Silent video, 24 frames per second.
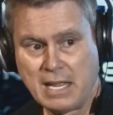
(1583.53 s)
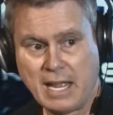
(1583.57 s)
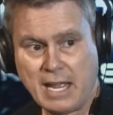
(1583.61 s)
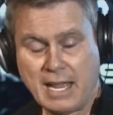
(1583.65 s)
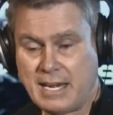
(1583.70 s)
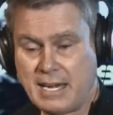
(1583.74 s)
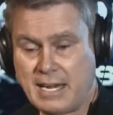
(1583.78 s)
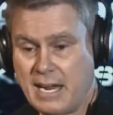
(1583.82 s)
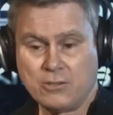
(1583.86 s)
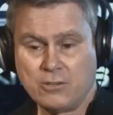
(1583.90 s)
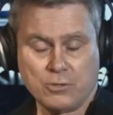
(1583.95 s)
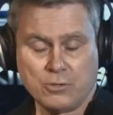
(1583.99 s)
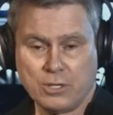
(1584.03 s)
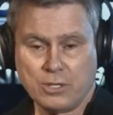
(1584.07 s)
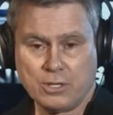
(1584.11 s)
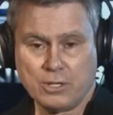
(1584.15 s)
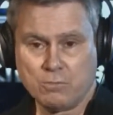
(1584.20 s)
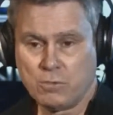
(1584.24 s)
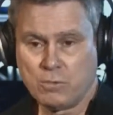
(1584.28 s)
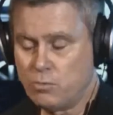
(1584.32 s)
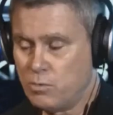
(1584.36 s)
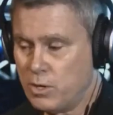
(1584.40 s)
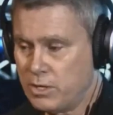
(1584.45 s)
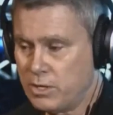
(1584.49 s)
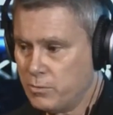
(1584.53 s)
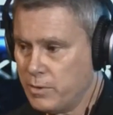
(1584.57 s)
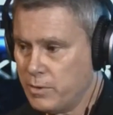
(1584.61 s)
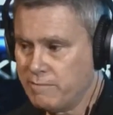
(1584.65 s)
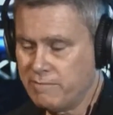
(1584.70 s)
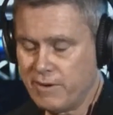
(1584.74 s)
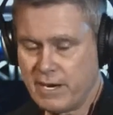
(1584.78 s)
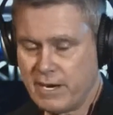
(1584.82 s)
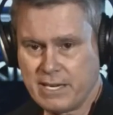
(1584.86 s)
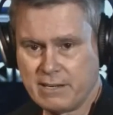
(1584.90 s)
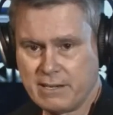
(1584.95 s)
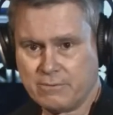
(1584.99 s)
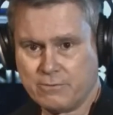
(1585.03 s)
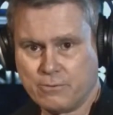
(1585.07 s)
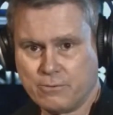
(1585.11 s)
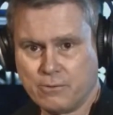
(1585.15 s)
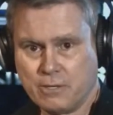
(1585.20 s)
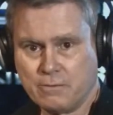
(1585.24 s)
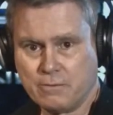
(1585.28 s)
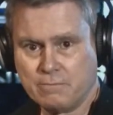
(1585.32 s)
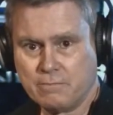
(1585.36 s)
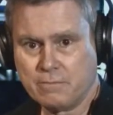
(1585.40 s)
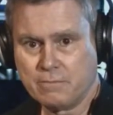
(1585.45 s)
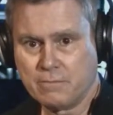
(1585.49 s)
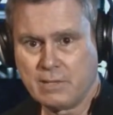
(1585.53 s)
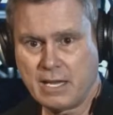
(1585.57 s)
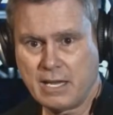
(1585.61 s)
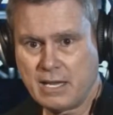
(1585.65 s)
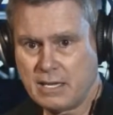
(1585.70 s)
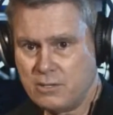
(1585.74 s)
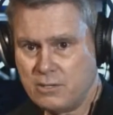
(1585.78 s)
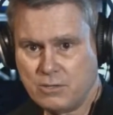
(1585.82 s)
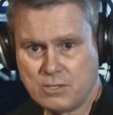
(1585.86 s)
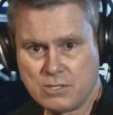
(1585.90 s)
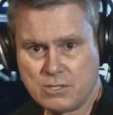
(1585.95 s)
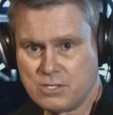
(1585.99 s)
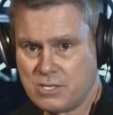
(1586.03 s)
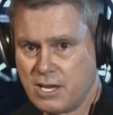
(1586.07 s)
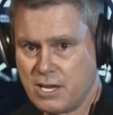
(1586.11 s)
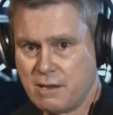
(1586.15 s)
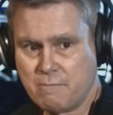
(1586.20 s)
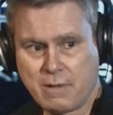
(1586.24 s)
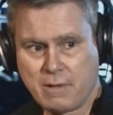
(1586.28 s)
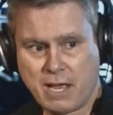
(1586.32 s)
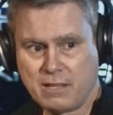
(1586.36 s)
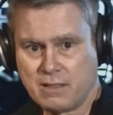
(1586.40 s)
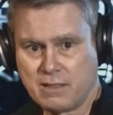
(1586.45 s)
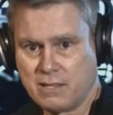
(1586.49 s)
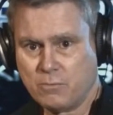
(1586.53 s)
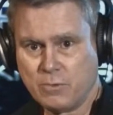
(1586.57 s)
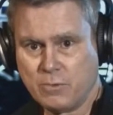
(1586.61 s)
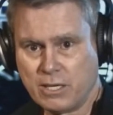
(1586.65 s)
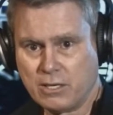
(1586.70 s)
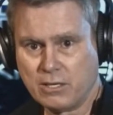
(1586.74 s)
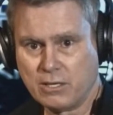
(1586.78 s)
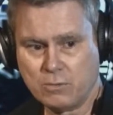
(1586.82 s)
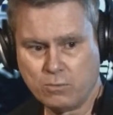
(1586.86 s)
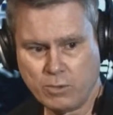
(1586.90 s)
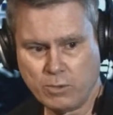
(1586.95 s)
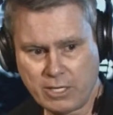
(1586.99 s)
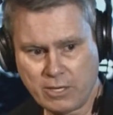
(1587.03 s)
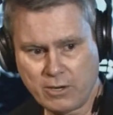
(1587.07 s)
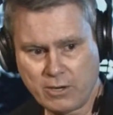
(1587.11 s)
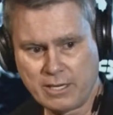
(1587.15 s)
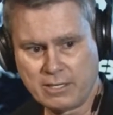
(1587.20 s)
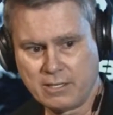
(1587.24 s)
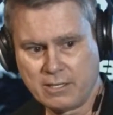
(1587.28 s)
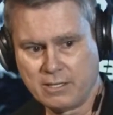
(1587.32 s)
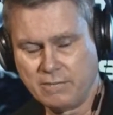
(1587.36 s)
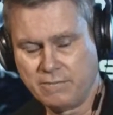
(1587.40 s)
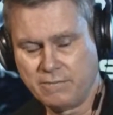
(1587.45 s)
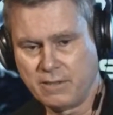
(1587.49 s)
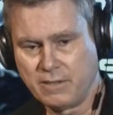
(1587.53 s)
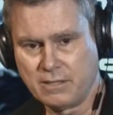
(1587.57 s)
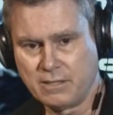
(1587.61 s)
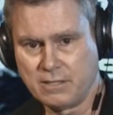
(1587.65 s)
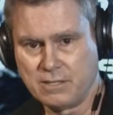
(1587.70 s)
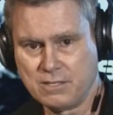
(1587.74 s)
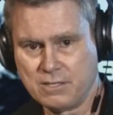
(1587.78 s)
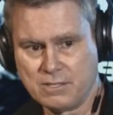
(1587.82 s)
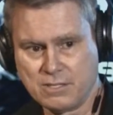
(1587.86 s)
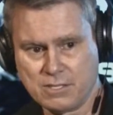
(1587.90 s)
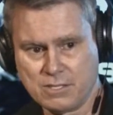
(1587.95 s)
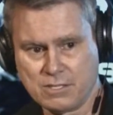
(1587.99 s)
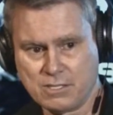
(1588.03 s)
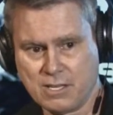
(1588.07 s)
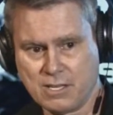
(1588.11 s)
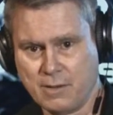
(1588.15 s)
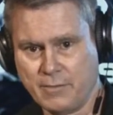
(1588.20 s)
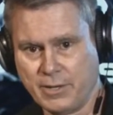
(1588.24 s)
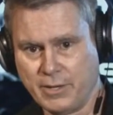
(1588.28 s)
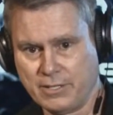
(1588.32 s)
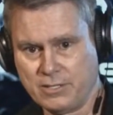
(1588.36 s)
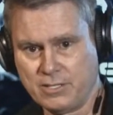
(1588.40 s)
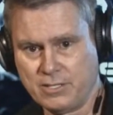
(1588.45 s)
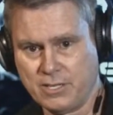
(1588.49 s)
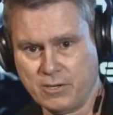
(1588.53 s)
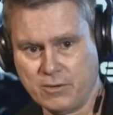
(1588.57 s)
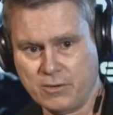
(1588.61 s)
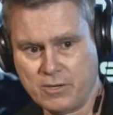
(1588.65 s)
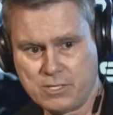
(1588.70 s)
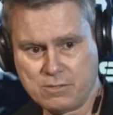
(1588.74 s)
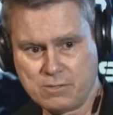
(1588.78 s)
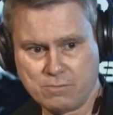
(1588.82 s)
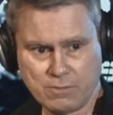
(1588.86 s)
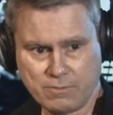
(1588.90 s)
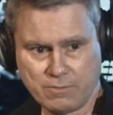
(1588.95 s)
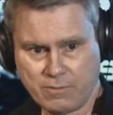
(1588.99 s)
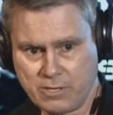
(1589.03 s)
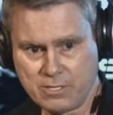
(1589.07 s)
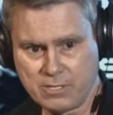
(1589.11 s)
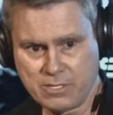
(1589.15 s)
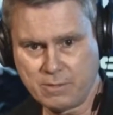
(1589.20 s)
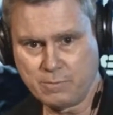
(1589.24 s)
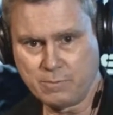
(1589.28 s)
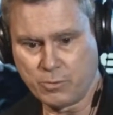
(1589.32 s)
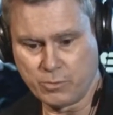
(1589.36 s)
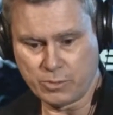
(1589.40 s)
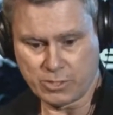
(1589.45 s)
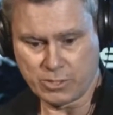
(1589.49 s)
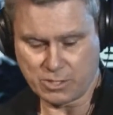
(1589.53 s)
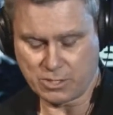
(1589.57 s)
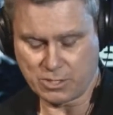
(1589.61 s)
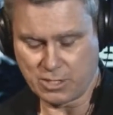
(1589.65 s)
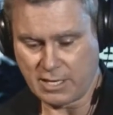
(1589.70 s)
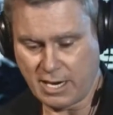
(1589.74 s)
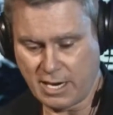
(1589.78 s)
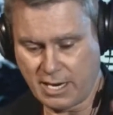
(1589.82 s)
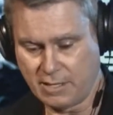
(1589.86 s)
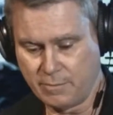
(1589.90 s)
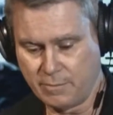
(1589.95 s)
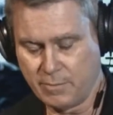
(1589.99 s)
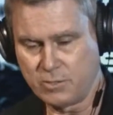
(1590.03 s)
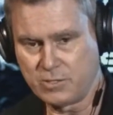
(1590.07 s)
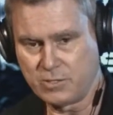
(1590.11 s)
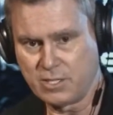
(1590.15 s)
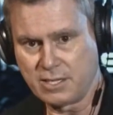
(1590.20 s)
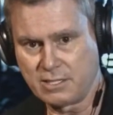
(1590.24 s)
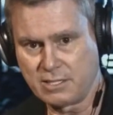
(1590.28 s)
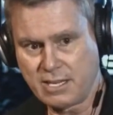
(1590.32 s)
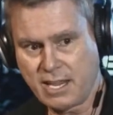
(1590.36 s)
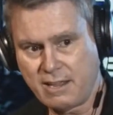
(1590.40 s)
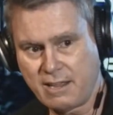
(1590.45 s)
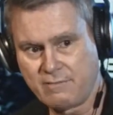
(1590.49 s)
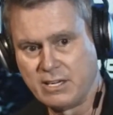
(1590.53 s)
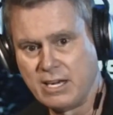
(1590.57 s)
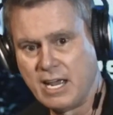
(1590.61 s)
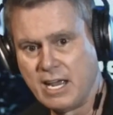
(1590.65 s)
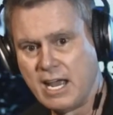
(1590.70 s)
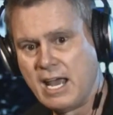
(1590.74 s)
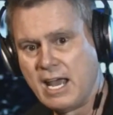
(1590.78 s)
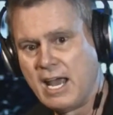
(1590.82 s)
And what are we fighting for? They can do the same math that we could. We know how to defeat these Islamic terrorists. We're very simple. We just deny them their ticket to heaven.